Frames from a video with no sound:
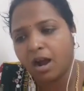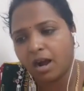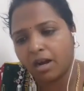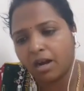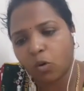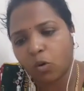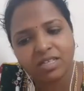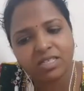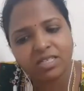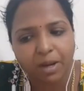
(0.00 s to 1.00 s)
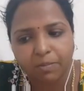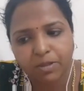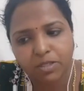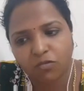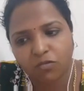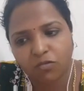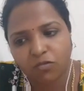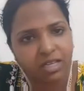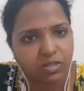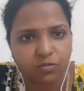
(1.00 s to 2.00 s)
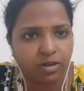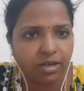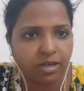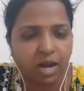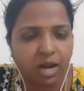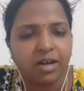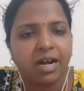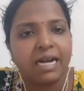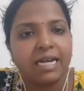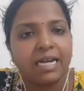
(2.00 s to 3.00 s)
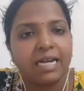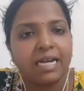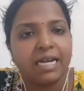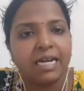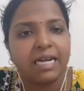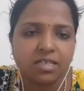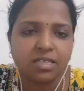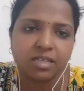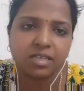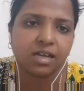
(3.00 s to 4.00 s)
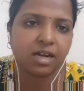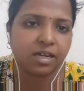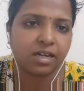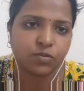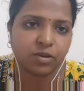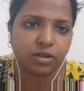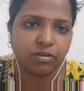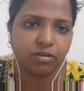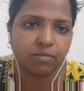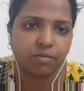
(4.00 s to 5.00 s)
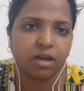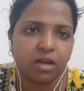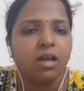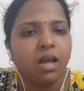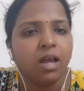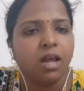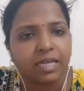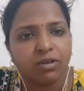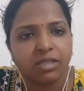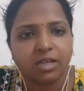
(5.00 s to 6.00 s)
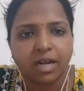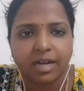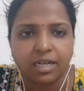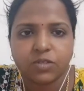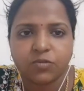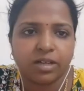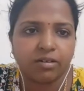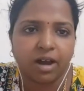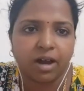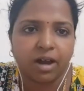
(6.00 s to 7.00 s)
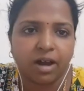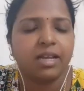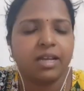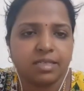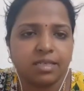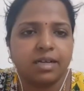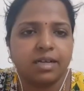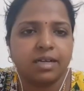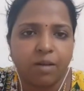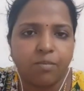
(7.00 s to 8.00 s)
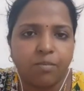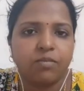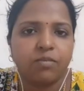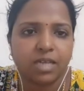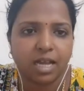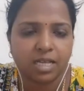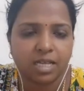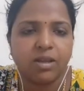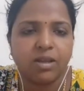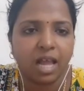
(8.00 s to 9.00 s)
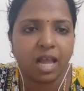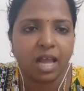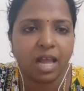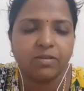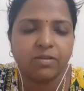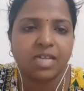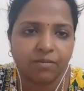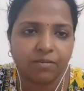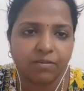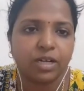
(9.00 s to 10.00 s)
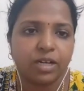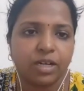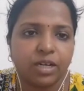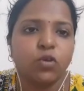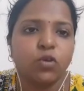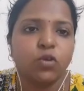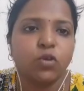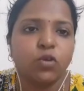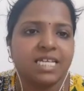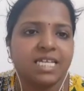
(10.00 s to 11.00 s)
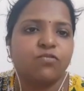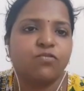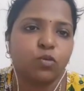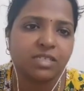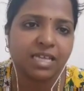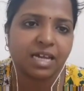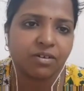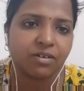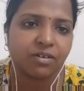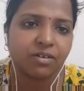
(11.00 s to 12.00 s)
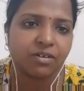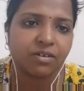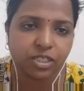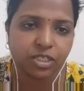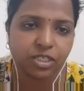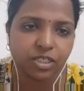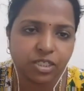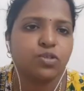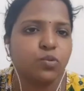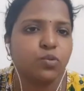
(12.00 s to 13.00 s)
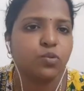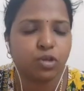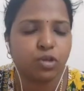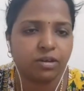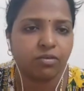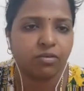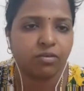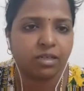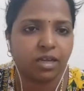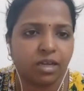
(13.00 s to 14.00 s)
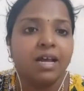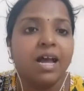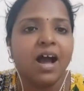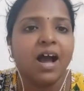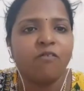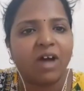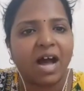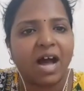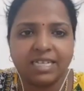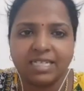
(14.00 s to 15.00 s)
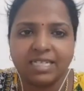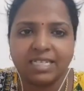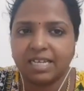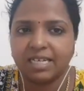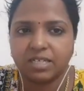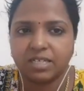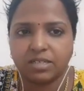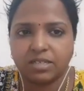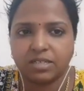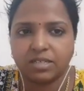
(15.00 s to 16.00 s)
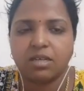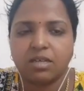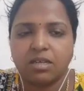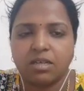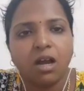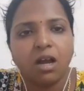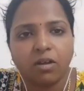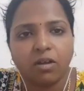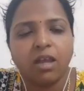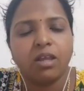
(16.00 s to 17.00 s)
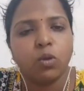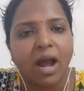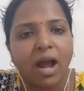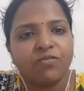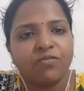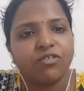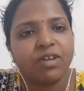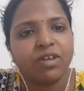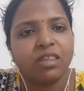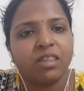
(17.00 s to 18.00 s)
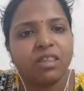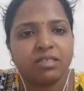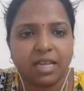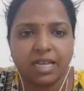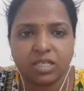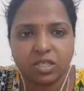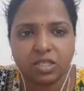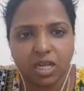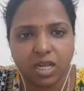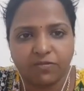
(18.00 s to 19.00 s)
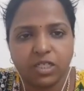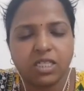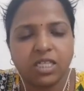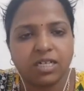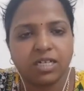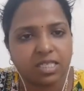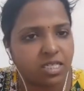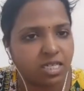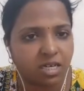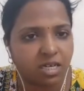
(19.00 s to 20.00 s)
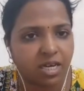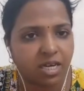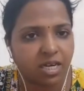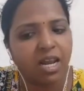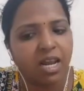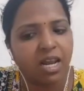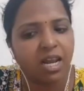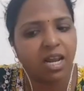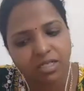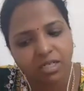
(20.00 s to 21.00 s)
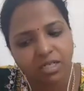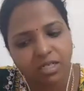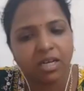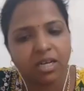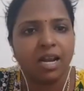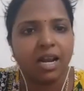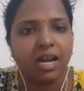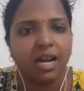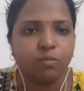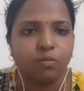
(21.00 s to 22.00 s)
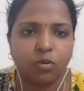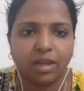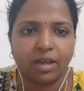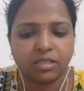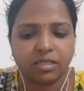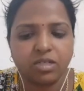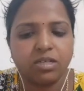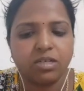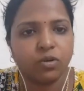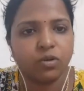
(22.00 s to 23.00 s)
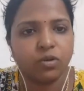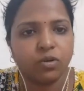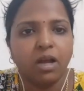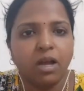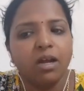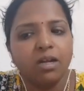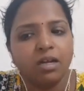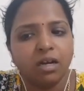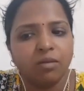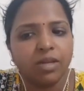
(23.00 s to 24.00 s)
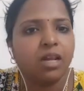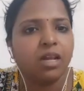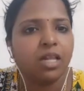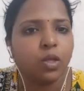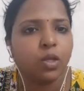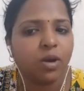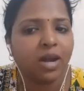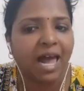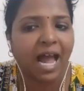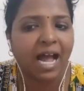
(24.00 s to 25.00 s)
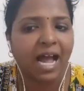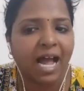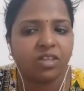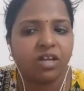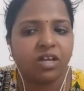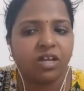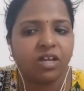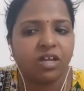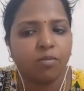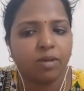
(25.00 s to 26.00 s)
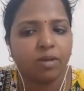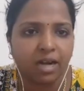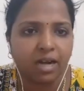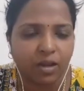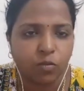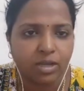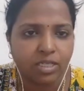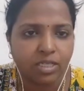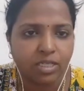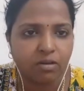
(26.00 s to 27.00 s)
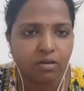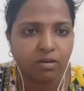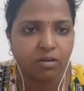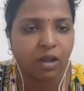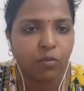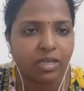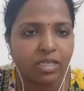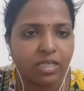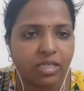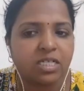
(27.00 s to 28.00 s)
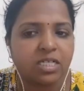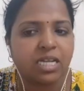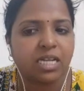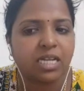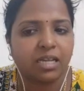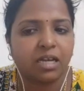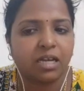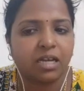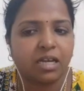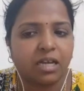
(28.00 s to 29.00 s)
and what is the purpose of context-free grammar and 3 things in the context-free grammar. Actually, the context-free grammar is a grammar which has been which will give you the set of rules and regulation to generate a valid sentence. Okay, you have 3 things in CFG, that is terminal, non-terminal and production rule. Terminal, you will have the common language words like the